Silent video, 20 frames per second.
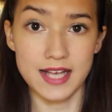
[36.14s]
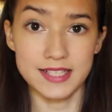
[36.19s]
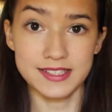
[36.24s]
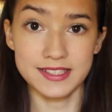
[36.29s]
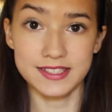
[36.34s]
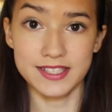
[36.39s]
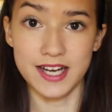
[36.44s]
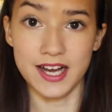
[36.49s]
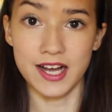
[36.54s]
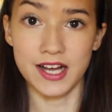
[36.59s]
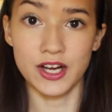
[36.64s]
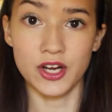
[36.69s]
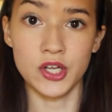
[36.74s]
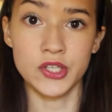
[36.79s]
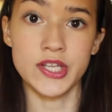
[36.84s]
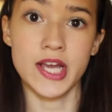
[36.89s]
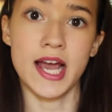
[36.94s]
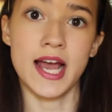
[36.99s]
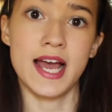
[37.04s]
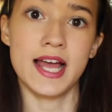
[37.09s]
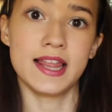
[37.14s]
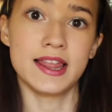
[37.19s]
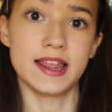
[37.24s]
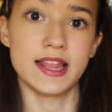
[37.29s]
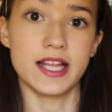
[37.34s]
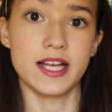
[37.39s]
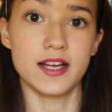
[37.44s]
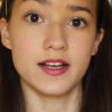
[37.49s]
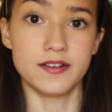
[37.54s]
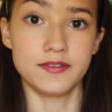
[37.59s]
As a child, I
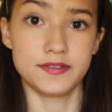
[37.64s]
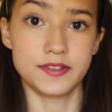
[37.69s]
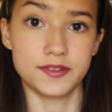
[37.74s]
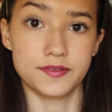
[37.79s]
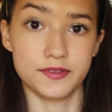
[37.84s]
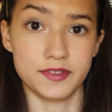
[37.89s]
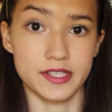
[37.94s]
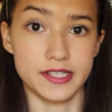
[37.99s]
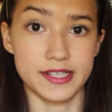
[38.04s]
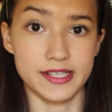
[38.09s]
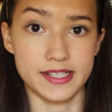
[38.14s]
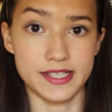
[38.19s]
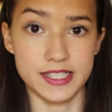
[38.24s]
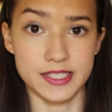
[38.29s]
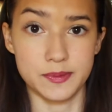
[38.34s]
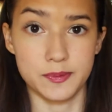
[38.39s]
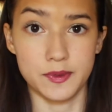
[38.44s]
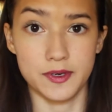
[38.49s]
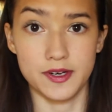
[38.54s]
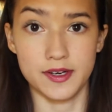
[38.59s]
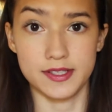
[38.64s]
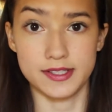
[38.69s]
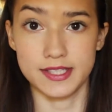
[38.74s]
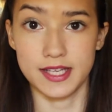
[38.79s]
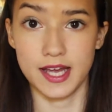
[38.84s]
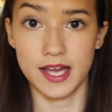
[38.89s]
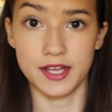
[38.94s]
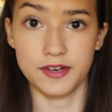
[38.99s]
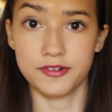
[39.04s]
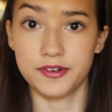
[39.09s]
loved reading these books.
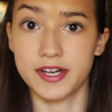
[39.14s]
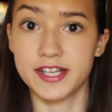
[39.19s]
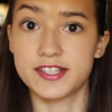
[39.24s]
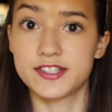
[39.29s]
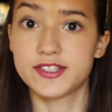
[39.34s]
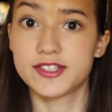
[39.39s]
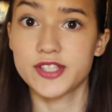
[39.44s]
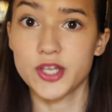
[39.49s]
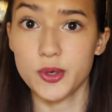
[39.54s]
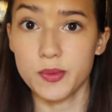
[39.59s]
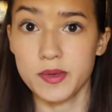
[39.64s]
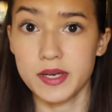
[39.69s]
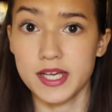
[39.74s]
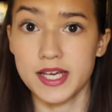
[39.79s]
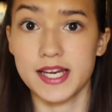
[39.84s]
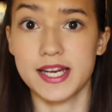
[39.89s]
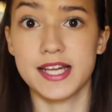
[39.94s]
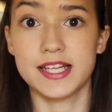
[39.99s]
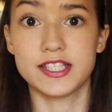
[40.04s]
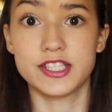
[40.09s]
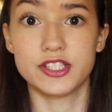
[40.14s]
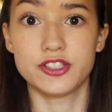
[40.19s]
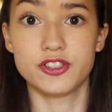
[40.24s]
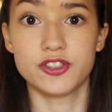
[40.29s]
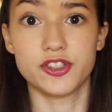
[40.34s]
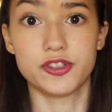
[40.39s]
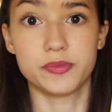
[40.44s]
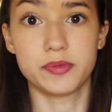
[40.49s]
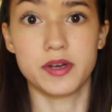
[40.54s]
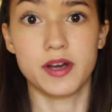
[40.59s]
I read so many Nancy
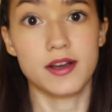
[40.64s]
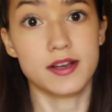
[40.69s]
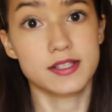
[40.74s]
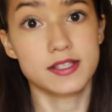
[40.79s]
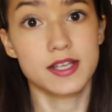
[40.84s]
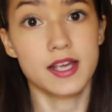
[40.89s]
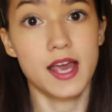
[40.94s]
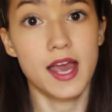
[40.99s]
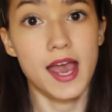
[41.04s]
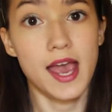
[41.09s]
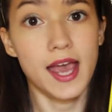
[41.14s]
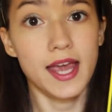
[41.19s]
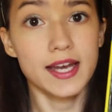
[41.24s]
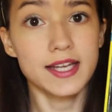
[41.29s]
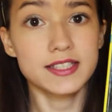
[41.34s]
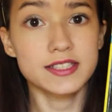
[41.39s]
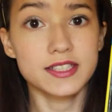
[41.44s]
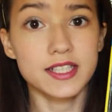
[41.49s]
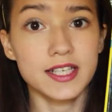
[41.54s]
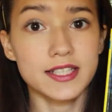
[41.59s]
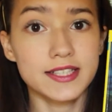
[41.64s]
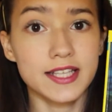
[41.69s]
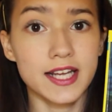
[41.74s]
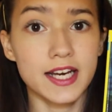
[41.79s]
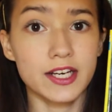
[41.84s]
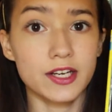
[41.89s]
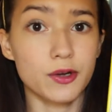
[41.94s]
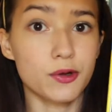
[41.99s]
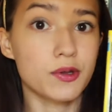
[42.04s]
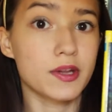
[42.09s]
Drew books, and it's not
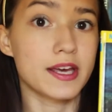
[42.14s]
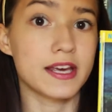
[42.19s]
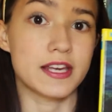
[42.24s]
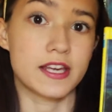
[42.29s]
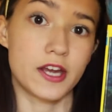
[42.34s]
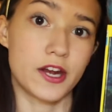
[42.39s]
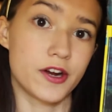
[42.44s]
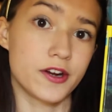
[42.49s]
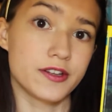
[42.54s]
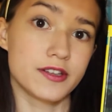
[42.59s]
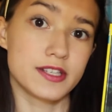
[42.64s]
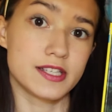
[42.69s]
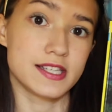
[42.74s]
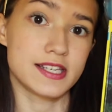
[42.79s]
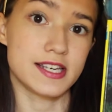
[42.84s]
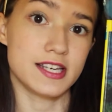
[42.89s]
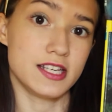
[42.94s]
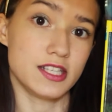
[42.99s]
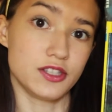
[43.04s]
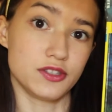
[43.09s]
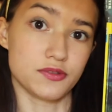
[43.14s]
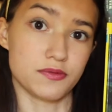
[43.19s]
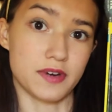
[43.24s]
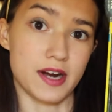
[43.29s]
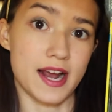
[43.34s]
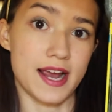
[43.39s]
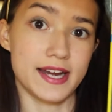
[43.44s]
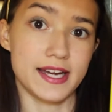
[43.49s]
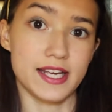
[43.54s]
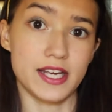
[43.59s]
that I don't like Carolyn Keane's
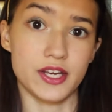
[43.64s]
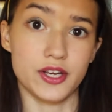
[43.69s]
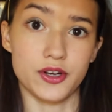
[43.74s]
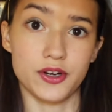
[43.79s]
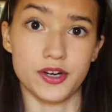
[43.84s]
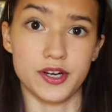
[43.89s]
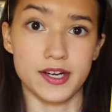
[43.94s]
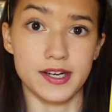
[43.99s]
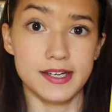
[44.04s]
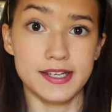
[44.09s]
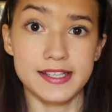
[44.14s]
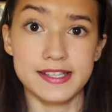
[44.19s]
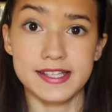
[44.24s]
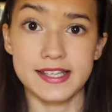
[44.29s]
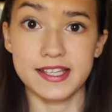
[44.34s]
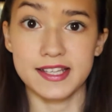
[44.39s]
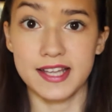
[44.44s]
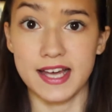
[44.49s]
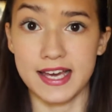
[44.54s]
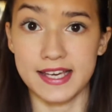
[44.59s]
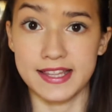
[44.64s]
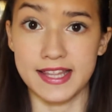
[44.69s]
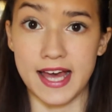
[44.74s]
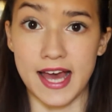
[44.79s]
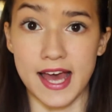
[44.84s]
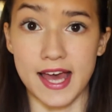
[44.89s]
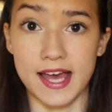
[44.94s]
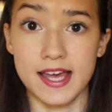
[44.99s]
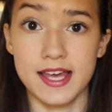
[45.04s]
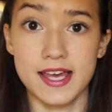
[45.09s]
writing or anything like
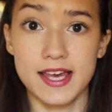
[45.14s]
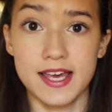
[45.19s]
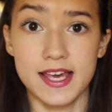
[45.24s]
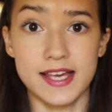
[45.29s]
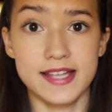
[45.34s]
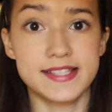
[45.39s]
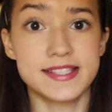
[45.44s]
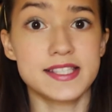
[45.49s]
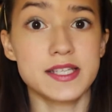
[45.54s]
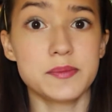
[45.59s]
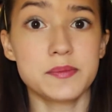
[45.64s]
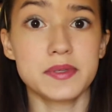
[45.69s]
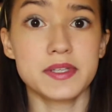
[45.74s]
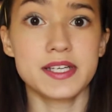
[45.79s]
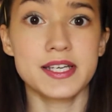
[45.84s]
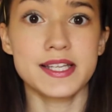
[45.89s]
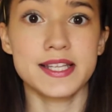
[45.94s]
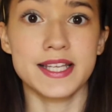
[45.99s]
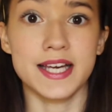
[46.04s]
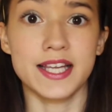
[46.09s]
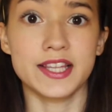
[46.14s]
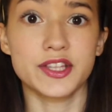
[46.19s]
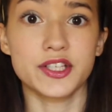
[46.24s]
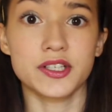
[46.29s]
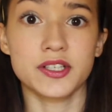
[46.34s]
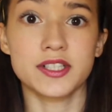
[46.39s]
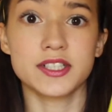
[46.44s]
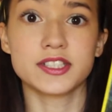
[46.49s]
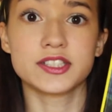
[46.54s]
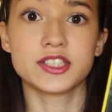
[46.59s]
that. It's simply that
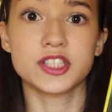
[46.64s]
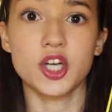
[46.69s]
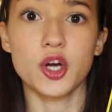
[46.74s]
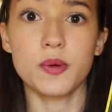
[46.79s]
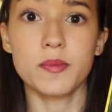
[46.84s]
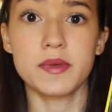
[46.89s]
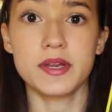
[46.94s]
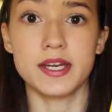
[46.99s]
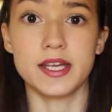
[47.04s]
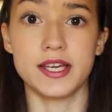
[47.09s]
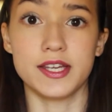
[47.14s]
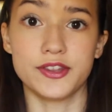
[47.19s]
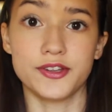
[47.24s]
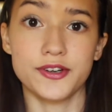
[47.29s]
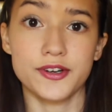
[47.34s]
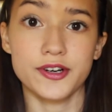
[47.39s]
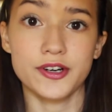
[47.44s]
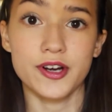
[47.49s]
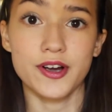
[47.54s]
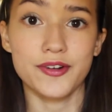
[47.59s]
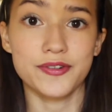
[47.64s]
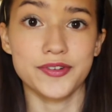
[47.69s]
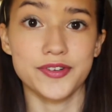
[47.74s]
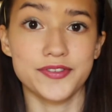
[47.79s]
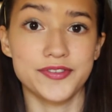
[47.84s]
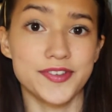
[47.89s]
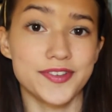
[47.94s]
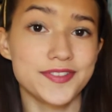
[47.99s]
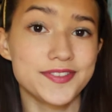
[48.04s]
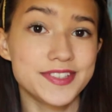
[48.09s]
there are so many. There are over
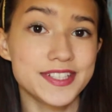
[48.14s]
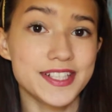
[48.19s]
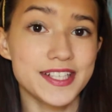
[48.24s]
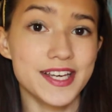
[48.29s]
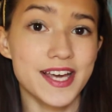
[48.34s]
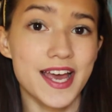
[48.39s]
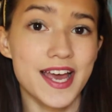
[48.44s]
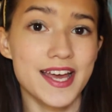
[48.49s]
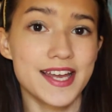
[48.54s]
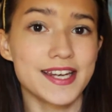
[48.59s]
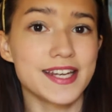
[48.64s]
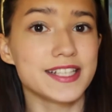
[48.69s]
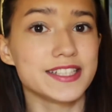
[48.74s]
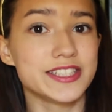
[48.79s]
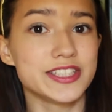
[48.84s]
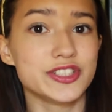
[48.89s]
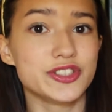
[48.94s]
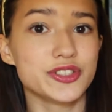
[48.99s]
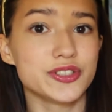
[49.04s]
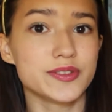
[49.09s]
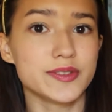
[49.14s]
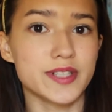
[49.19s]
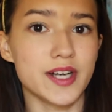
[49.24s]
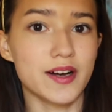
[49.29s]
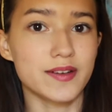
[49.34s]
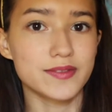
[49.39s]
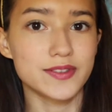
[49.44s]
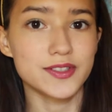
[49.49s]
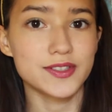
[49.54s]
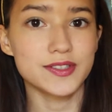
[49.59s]
50 Nancy Drew
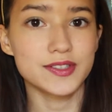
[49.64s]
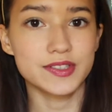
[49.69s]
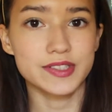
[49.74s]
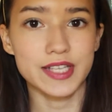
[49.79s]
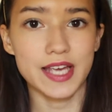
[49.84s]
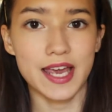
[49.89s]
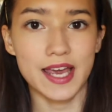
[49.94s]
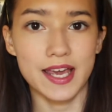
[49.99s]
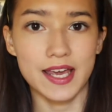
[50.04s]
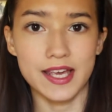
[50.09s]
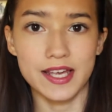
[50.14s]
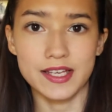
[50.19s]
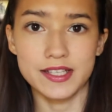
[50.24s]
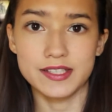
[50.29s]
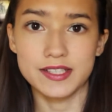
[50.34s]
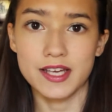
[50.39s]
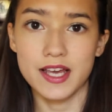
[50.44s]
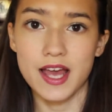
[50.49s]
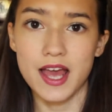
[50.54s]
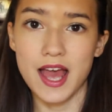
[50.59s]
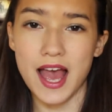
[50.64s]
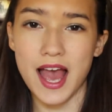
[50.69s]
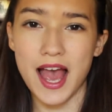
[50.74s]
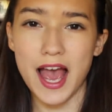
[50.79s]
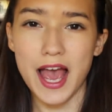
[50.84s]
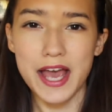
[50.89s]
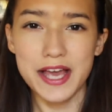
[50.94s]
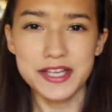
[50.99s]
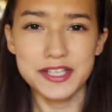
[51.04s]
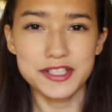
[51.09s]
novels, and
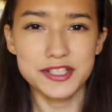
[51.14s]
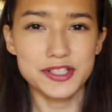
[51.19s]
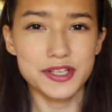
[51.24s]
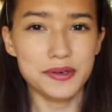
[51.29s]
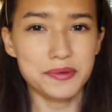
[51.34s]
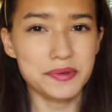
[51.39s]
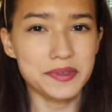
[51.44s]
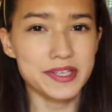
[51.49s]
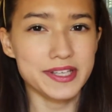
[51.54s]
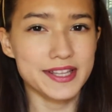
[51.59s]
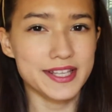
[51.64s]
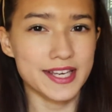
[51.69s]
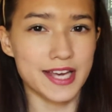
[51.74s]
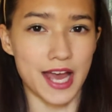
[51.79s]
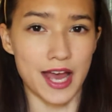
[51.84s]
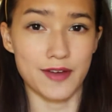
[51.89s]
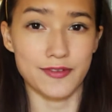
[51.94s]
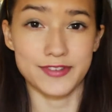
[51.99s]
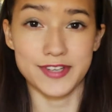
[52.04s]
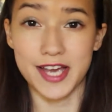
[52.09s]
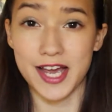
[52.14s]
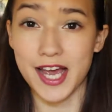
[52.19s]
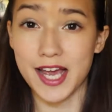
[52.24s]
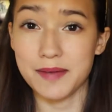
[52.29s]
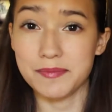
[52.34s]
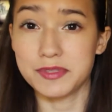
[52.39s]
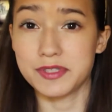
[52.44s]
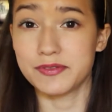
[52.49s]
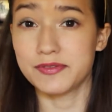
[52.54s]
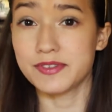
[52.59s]
I just don't really think I have
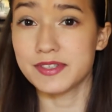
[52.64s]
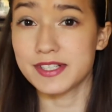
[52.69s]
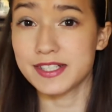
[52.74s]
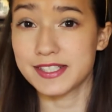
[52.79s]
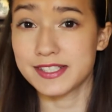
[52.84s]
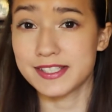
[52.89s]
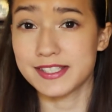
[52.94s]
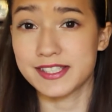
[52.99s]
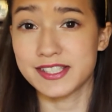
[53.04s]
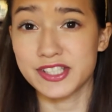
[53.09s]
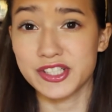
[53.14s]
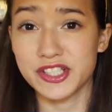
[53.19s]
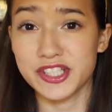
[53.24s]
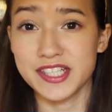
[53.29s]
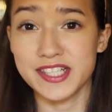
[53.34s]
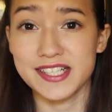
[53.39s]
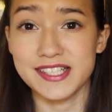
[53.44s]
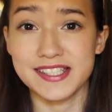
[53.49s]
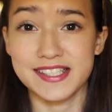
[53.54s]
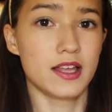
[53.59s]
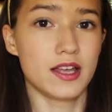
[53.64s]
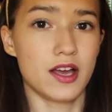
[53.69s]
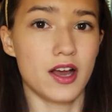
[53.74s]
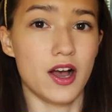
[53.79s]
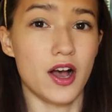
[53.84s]
time to finish the series.